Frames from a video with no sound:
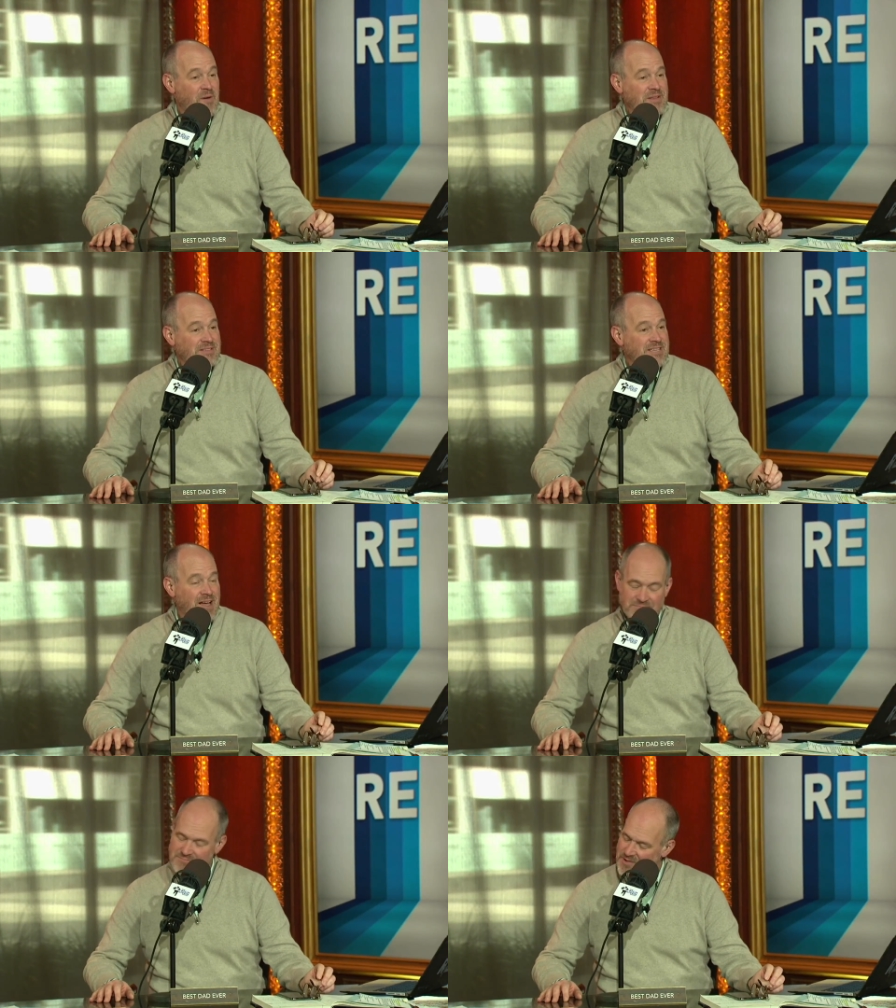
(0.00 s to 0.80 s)
moment in
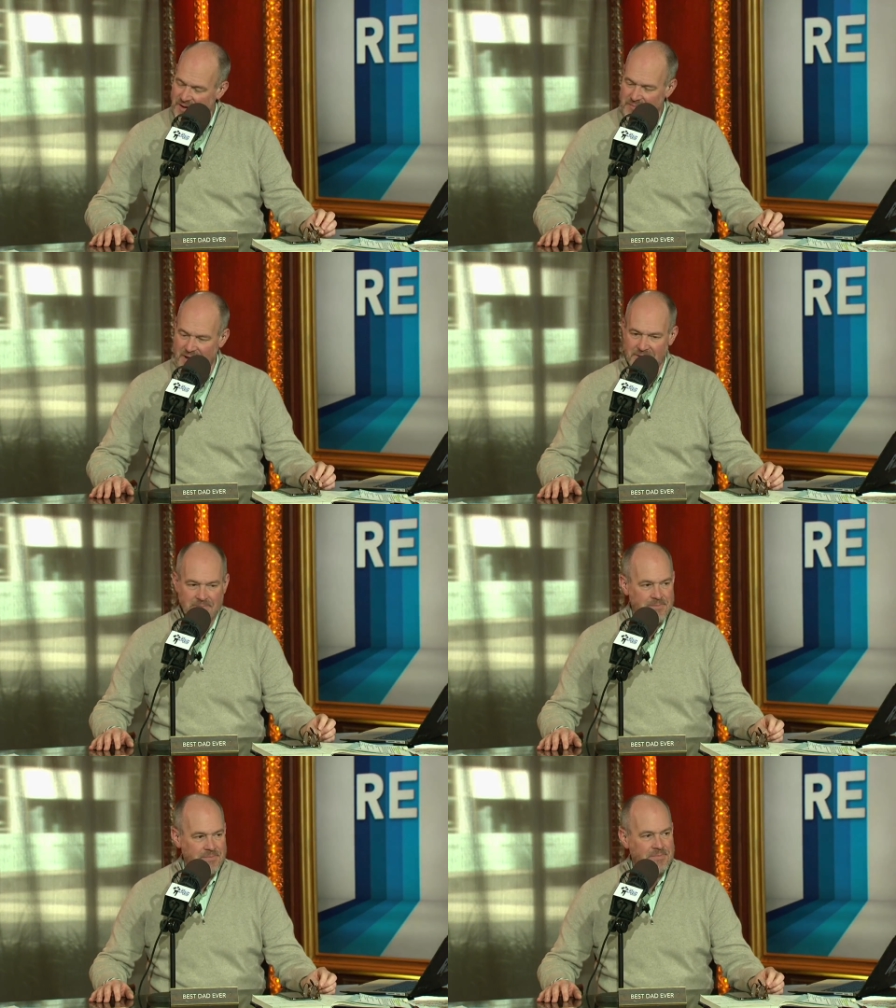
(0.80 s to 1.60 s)
time, all that mattered.
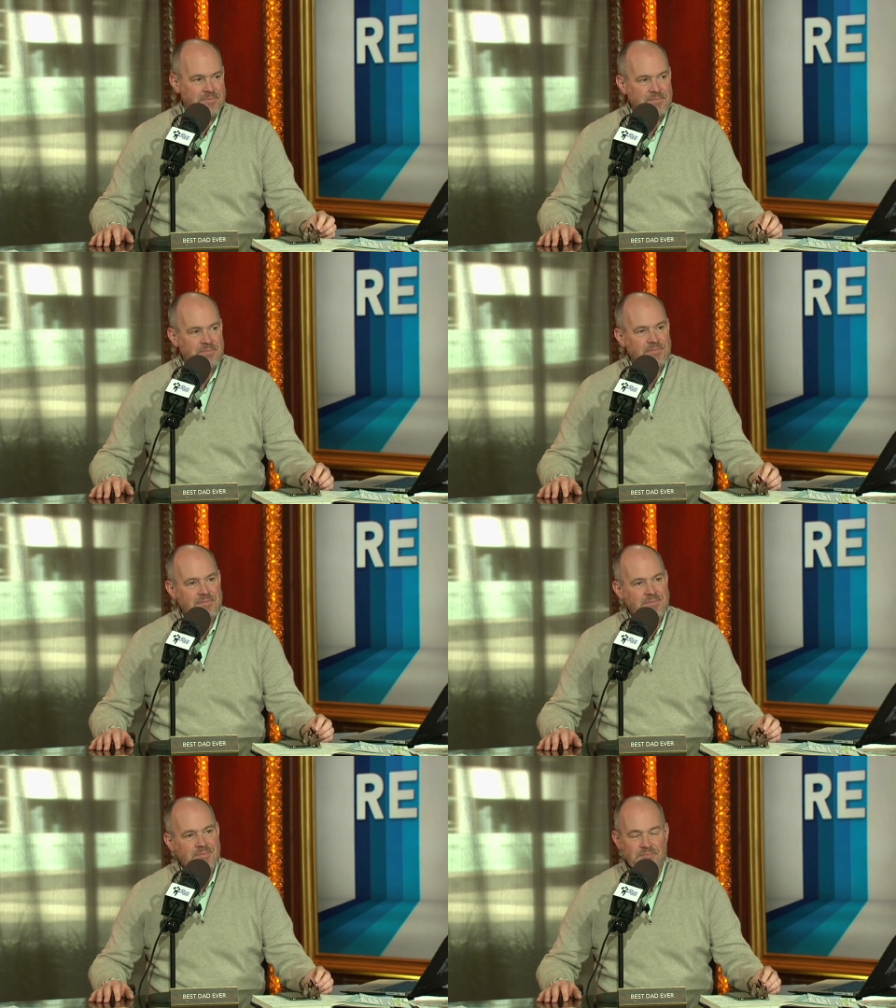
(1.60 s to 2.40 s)

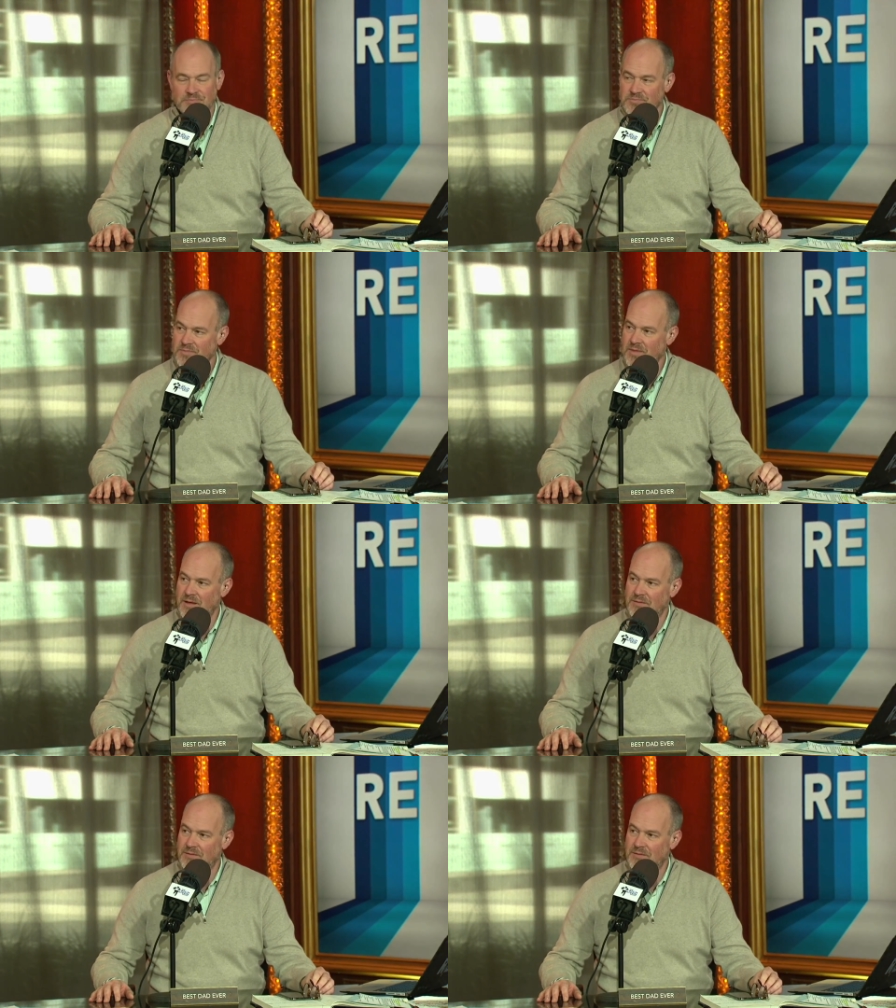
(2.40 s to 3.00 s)
Because you'd be kicking